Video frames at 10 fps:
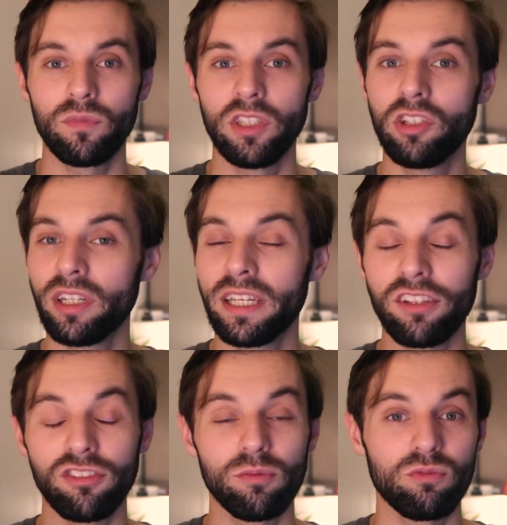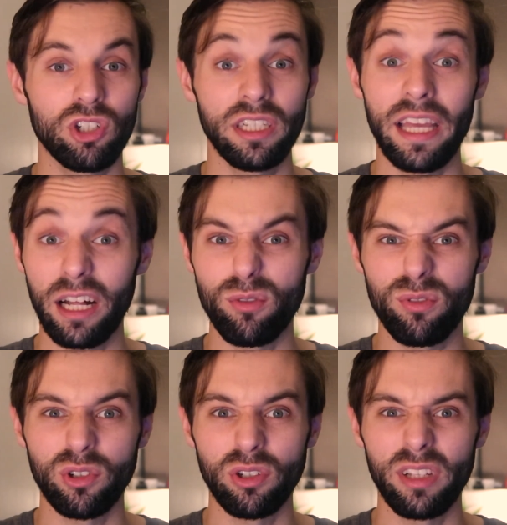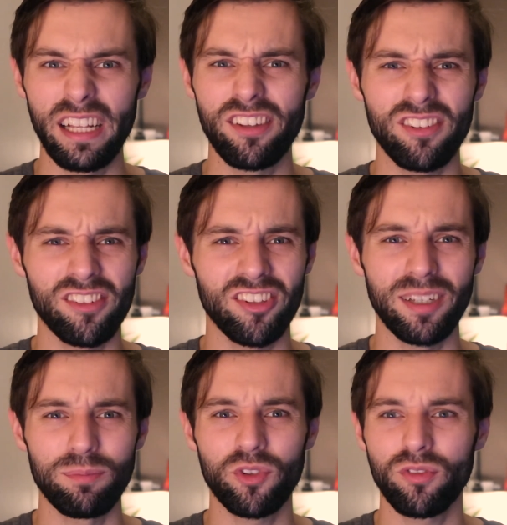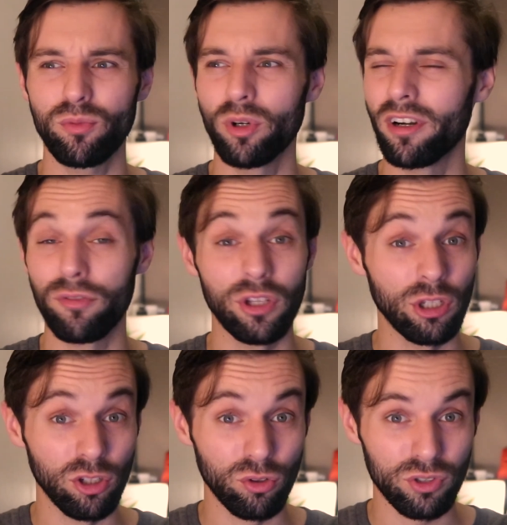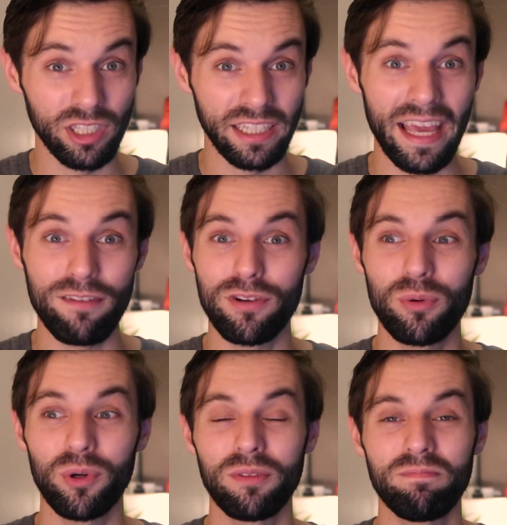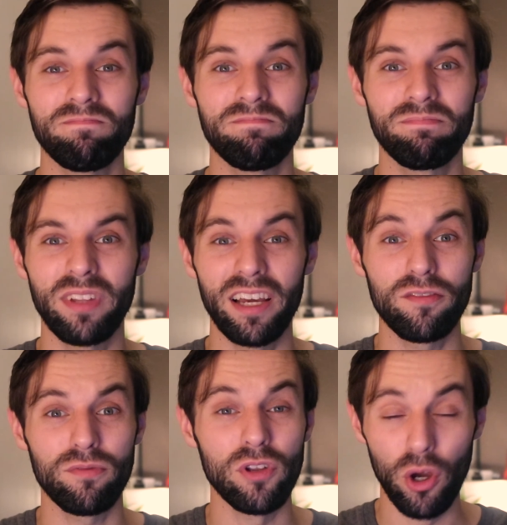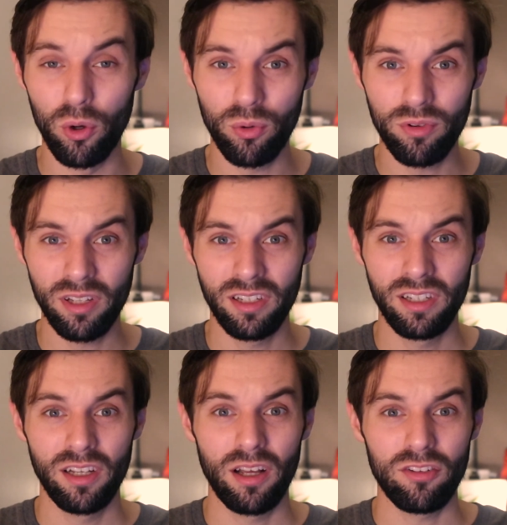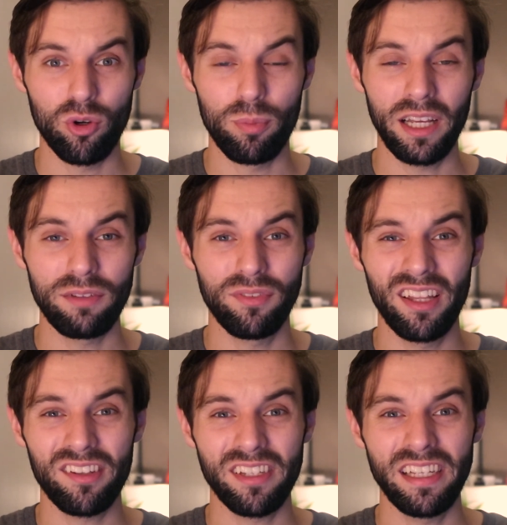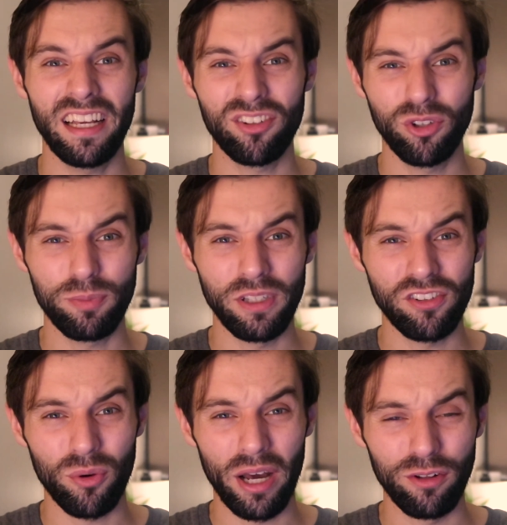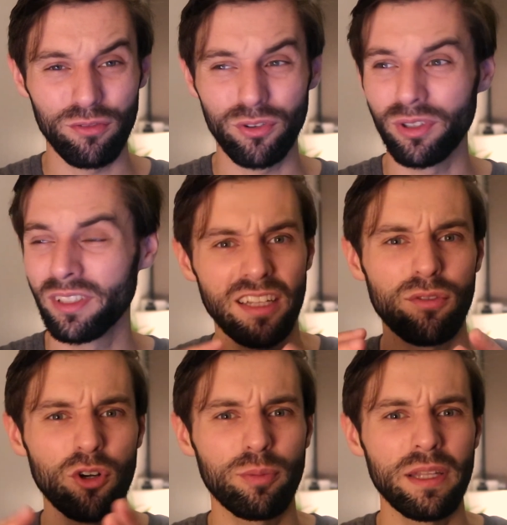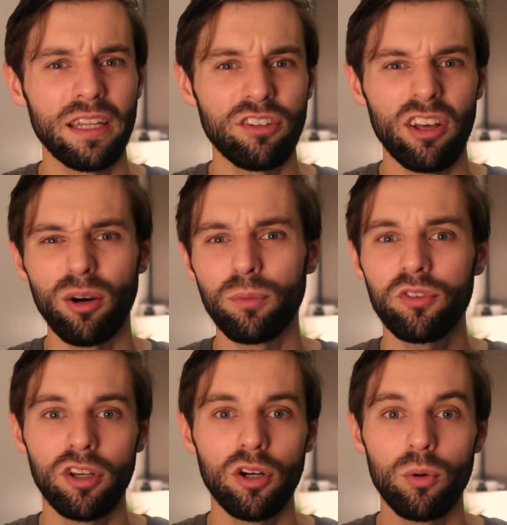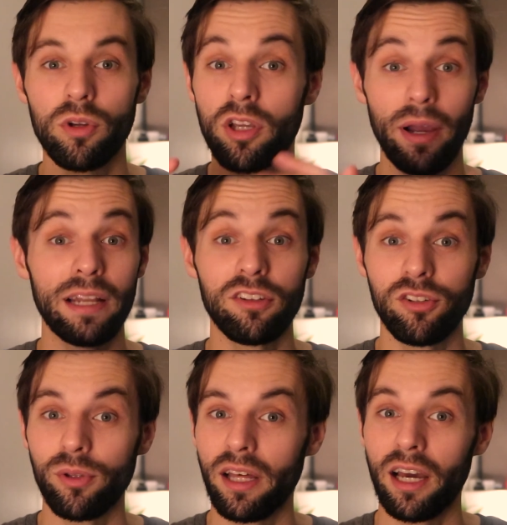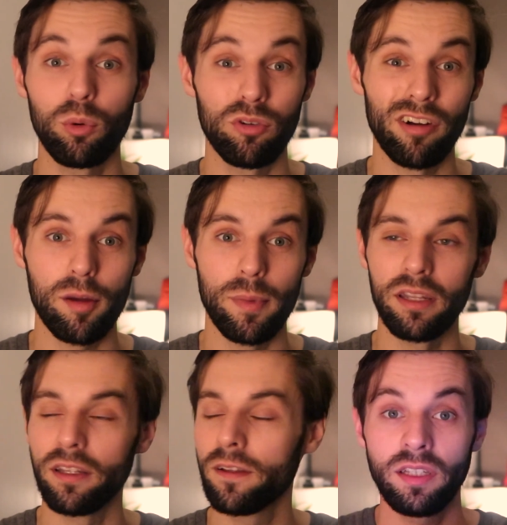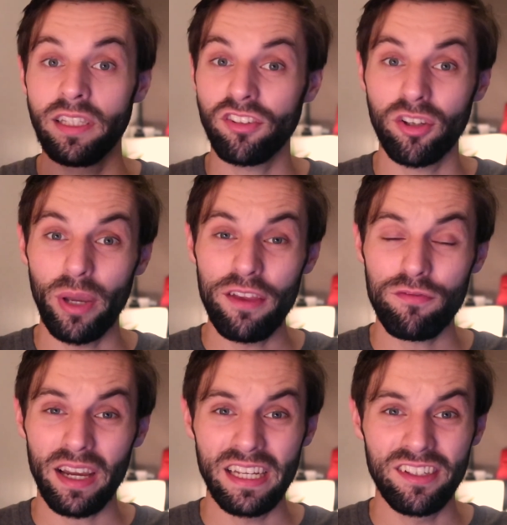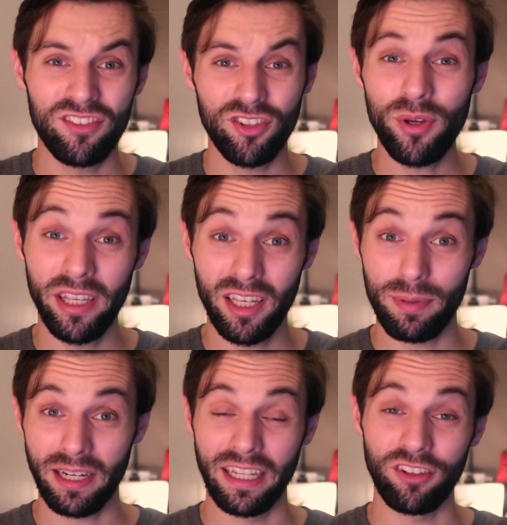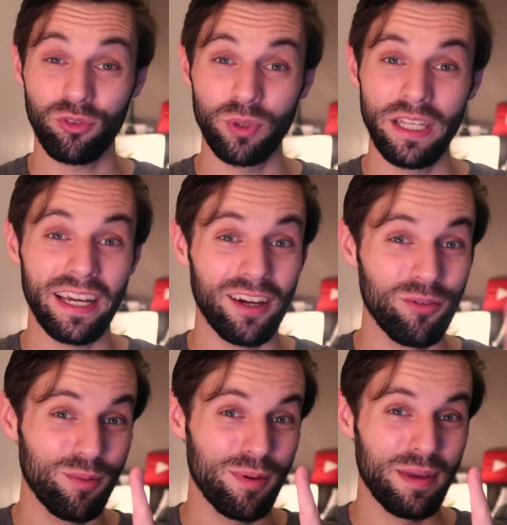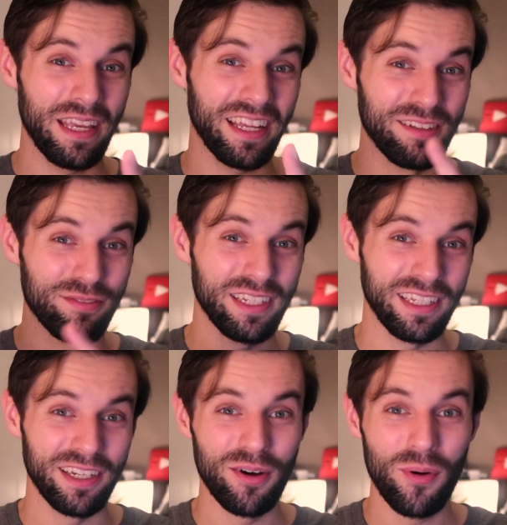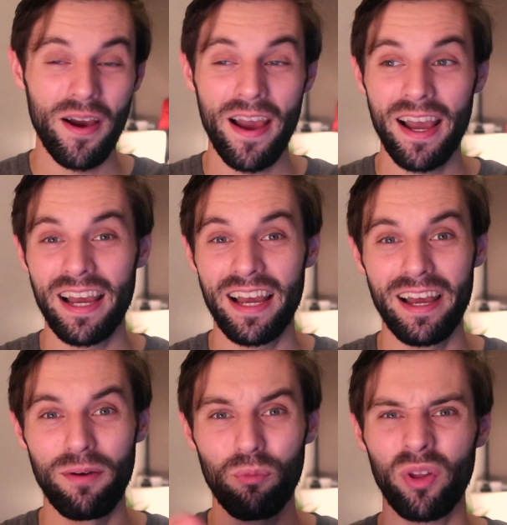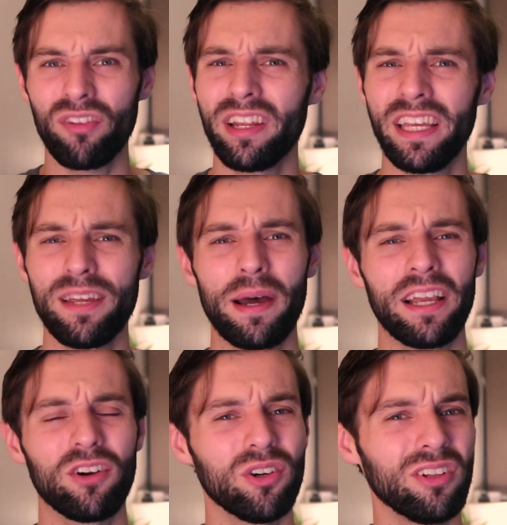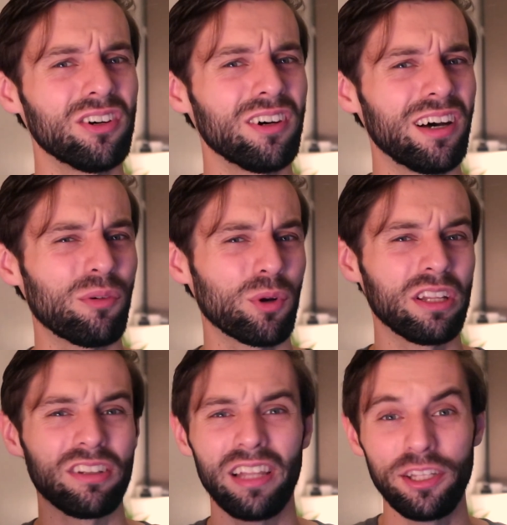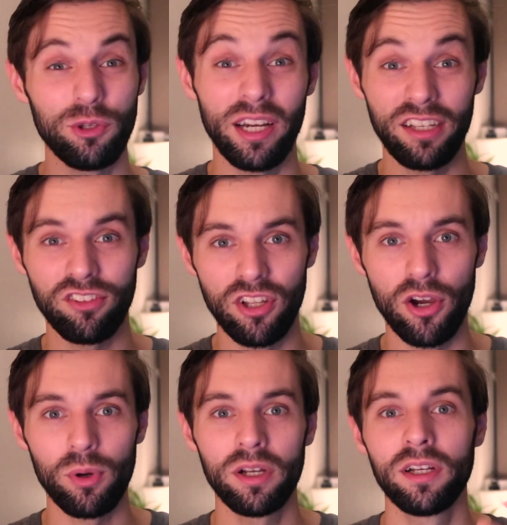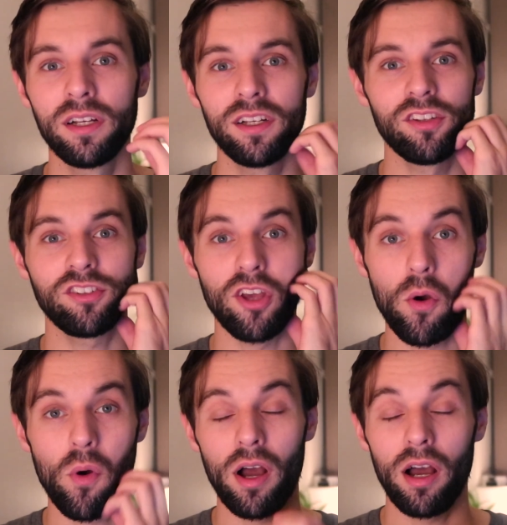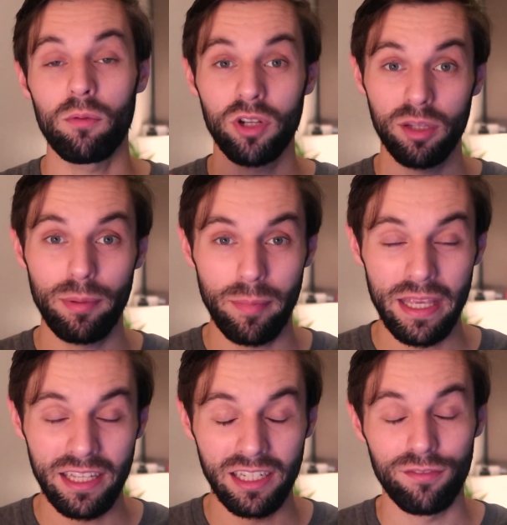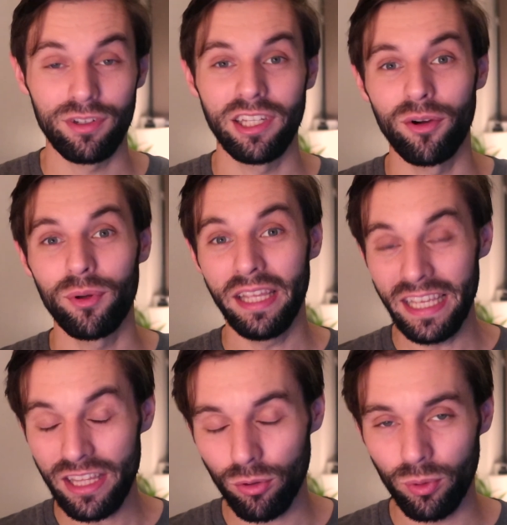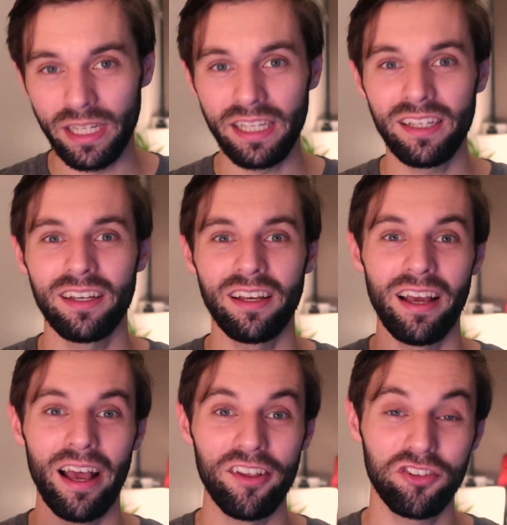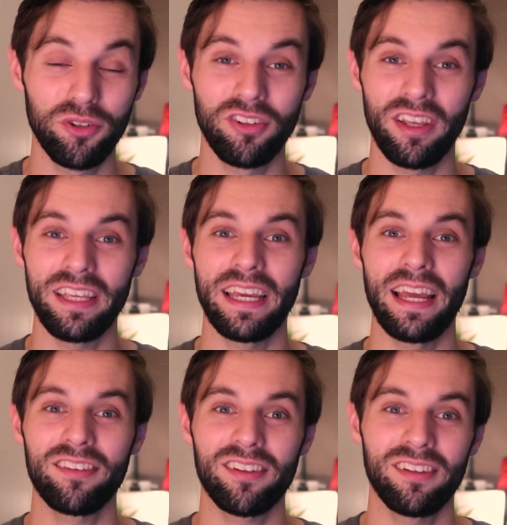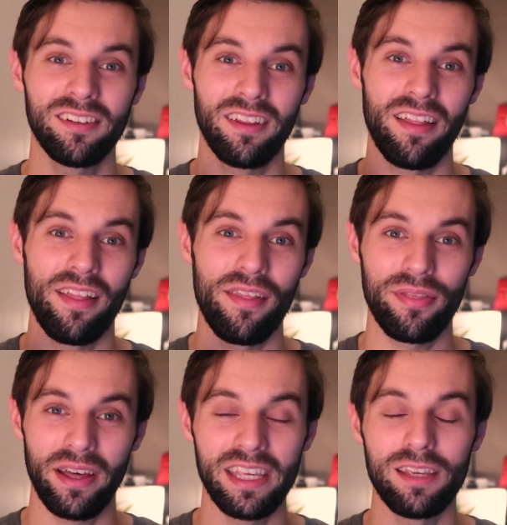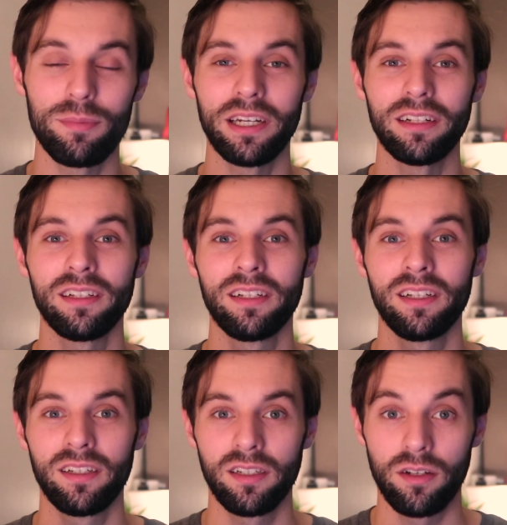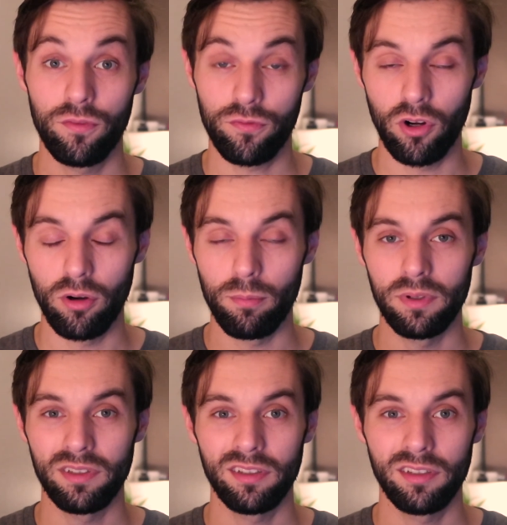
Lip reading: You're going to get some really helpful hints and tips wherever you look, really. Everyone that I've known to apply for Disney has always been so helpful. They've always been there to help, so go ahead and do that. I would recommend it. Yeah, so if I do hear back next week, I will be making a video. Whether I hear back or not, I wanted to let you guys know. So I'm going to be making a video either way as soon as I get that email from